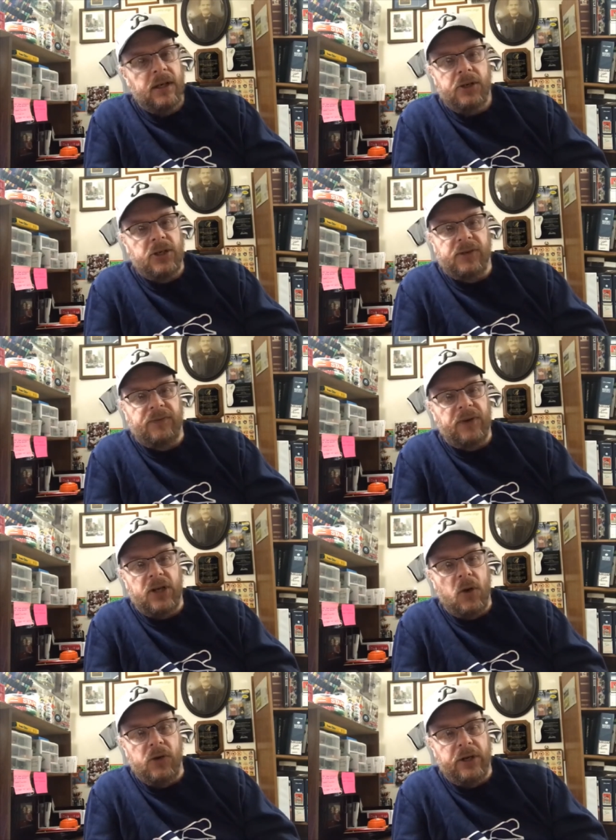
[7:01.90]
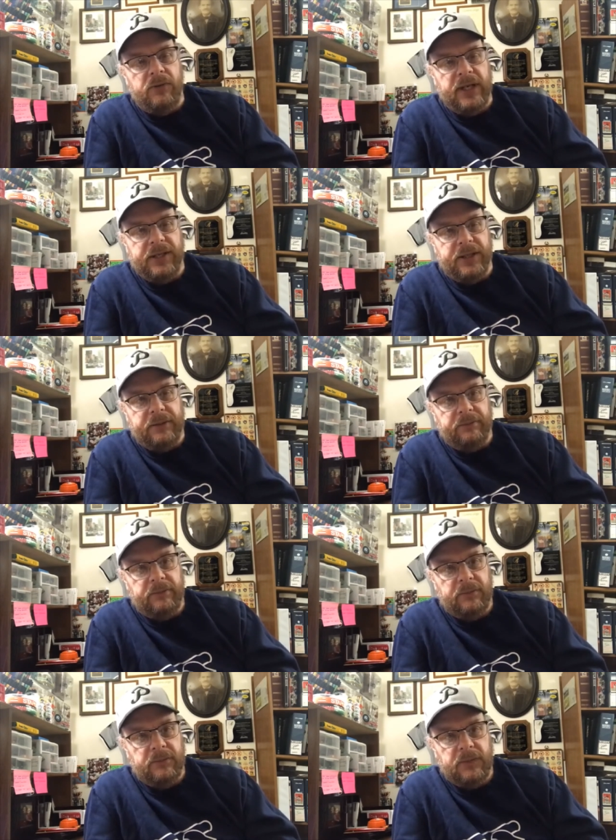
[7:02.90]
just for no good reason.
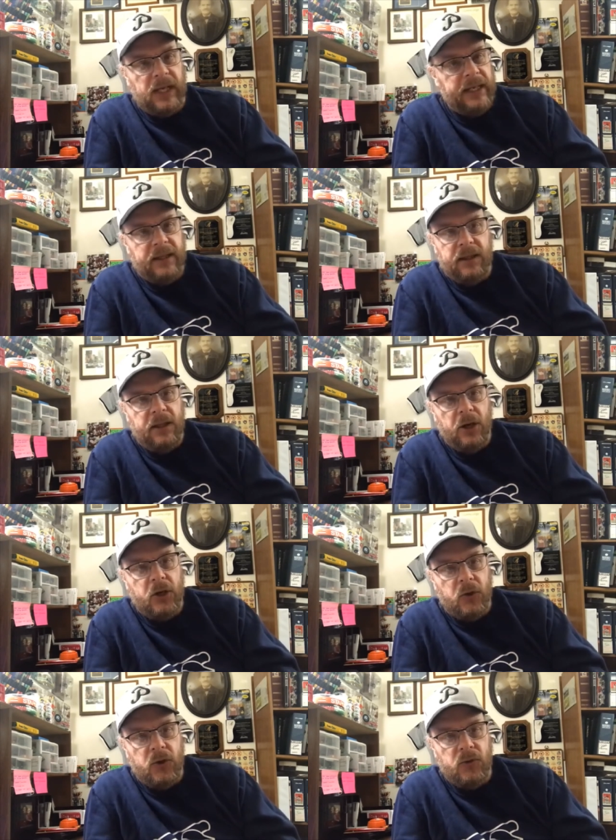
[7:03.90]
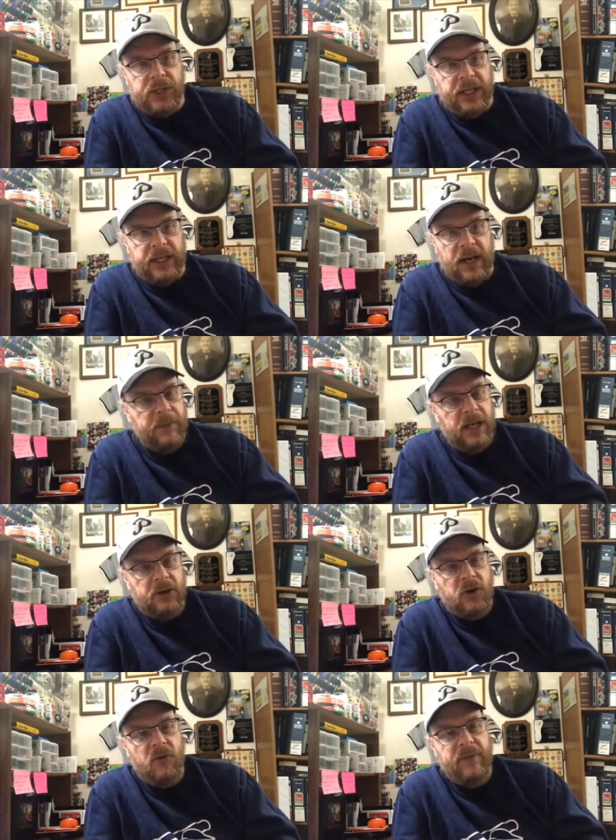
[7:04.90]
Like they're cruising. I mean, it
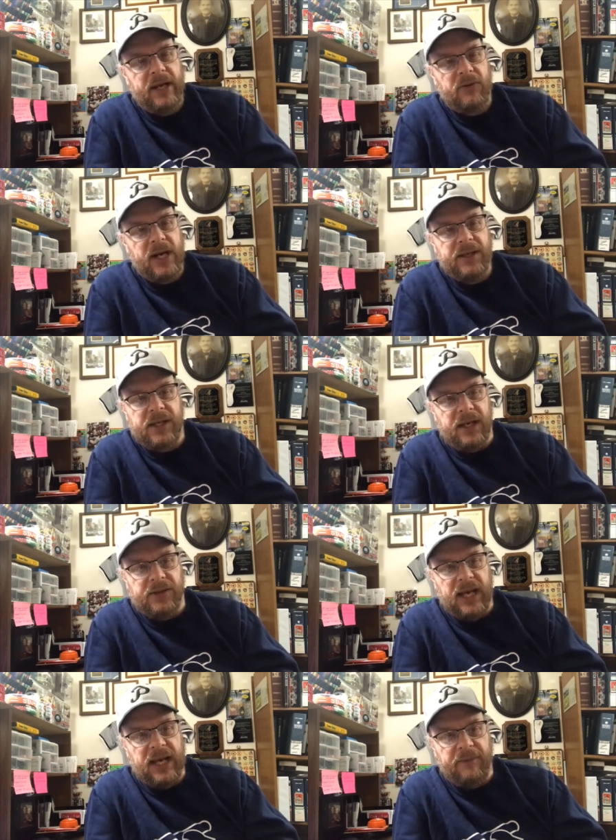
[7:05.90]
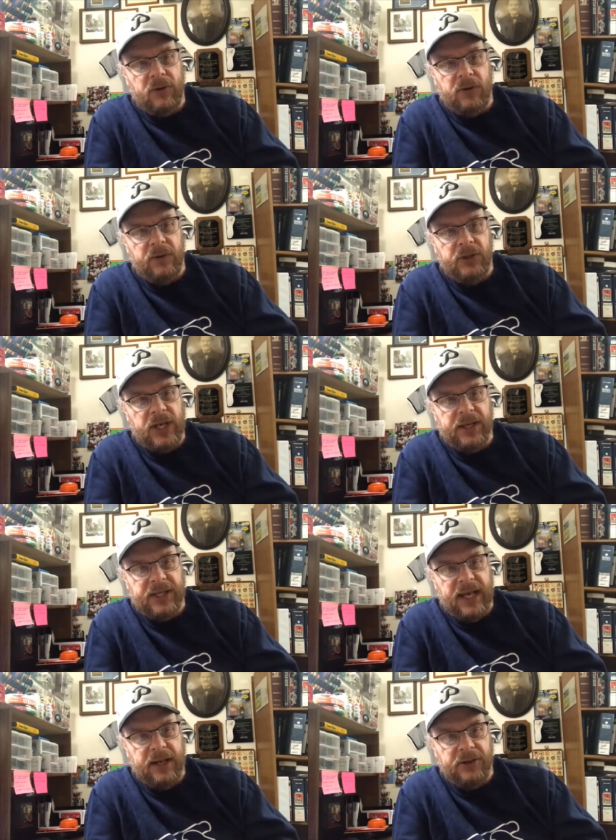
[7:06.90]
drove me crazy because I have Chase
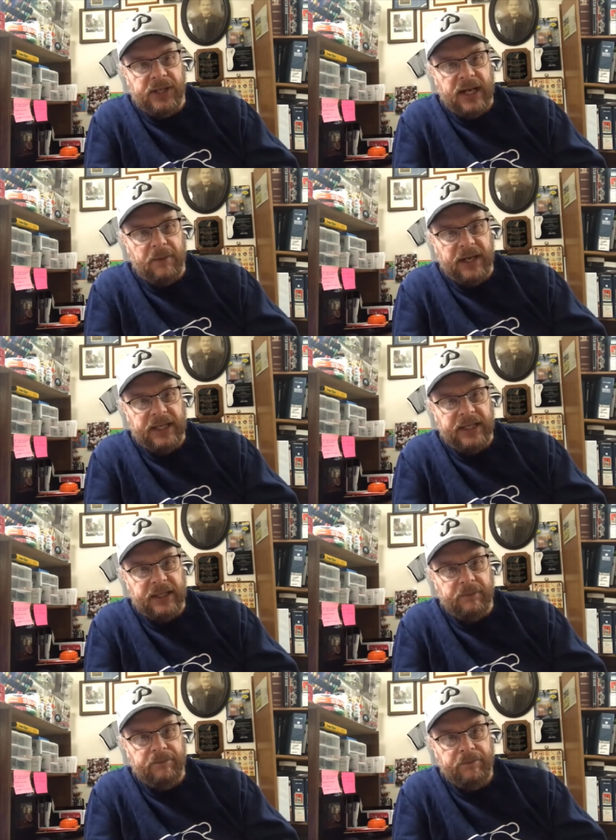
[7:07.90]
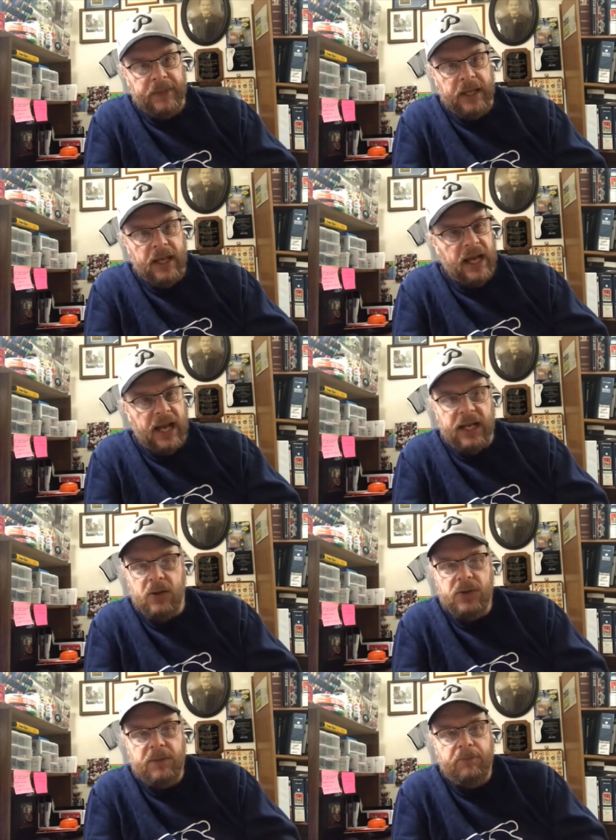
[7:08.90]
Anderson on my team. And he
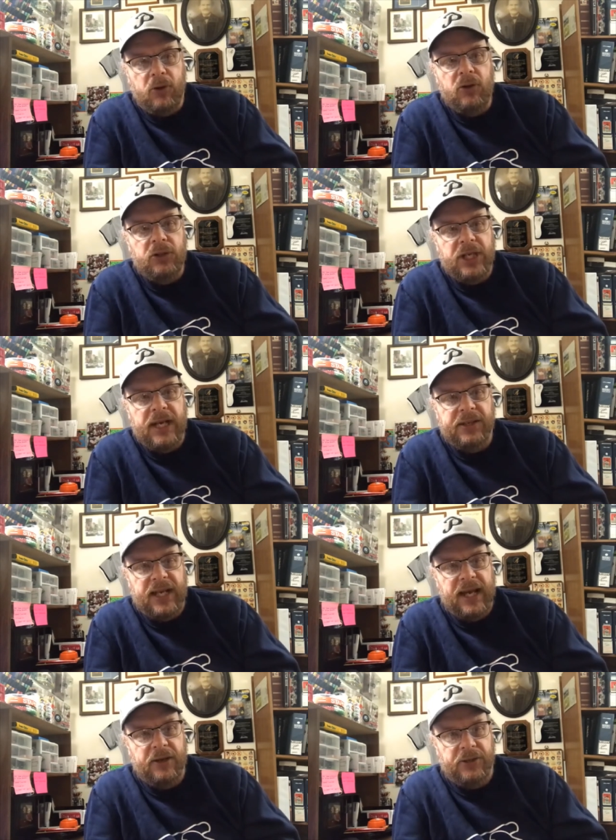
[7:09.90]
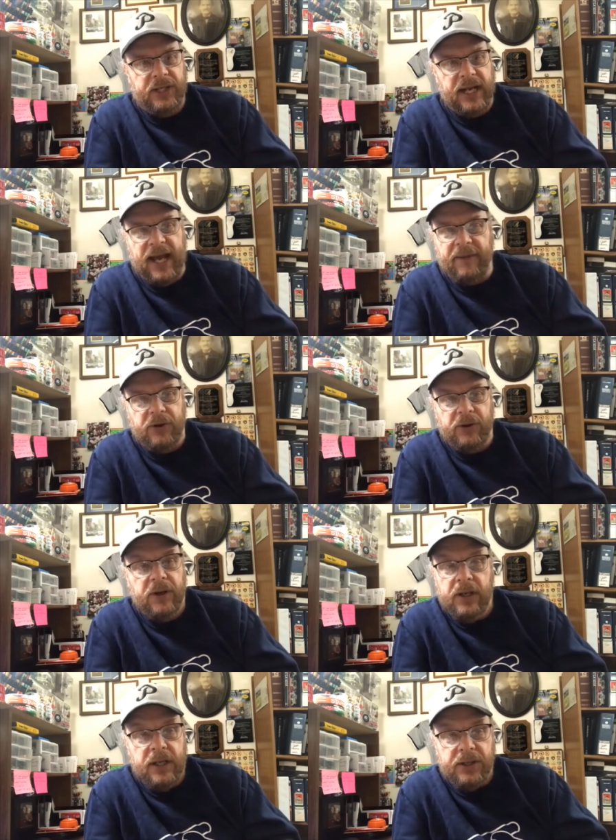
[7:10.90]
used to pull Chase Anderson after
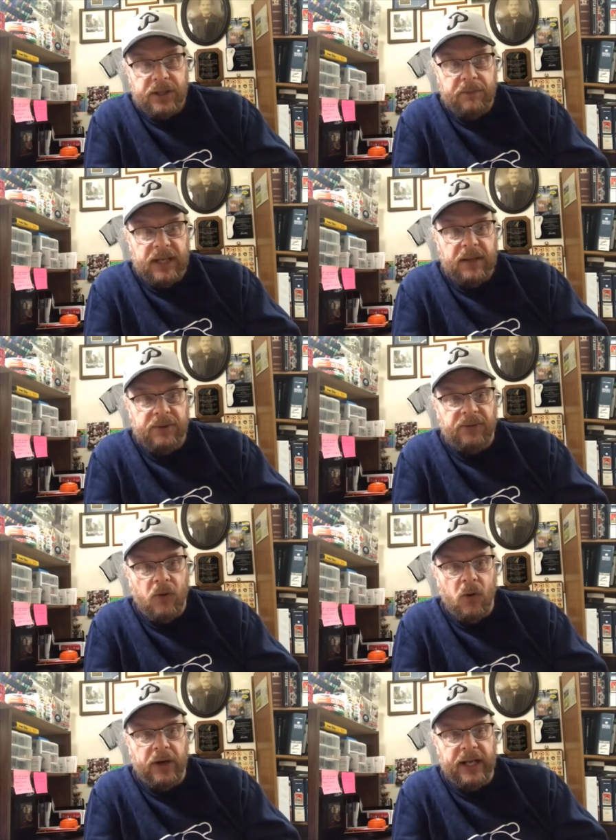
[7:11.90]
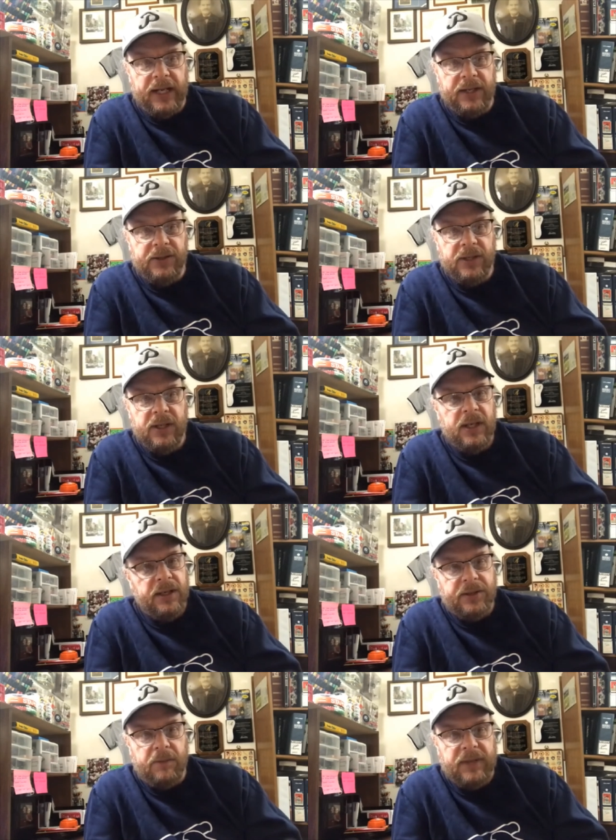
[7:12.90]
sometimes four innings,
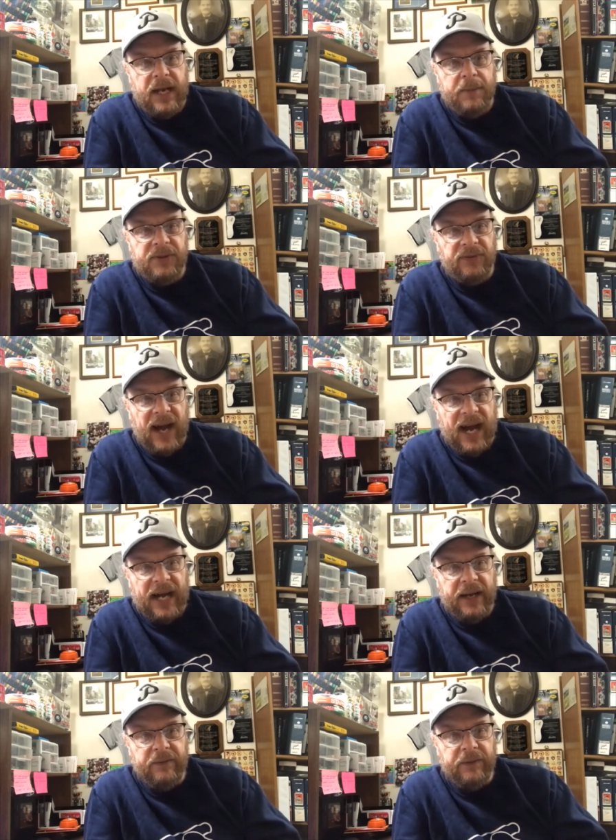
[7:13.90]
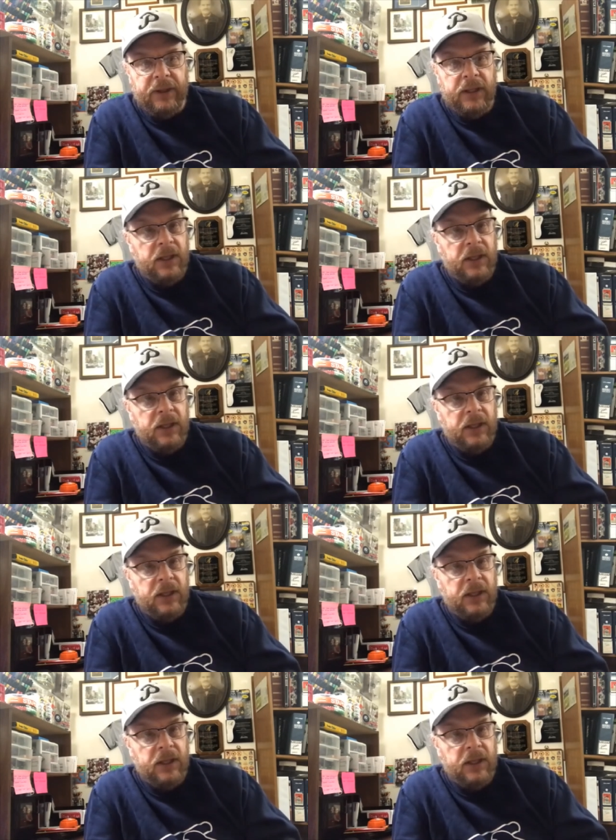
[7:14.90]
sometimes five.